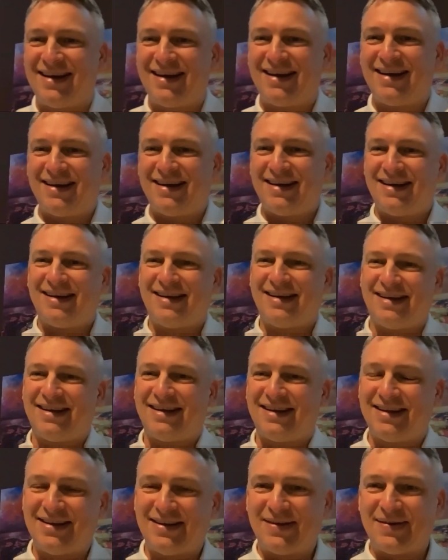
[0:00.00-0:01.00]
you know,
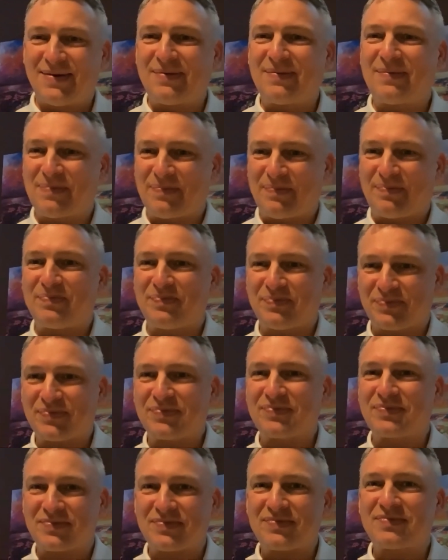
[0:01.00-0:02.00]
like one of your
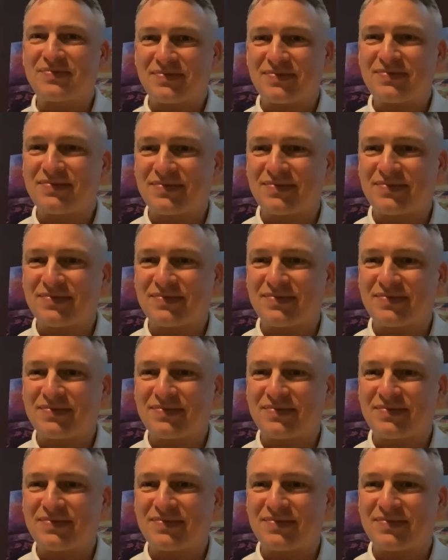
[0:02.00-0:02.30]
guests, Stephen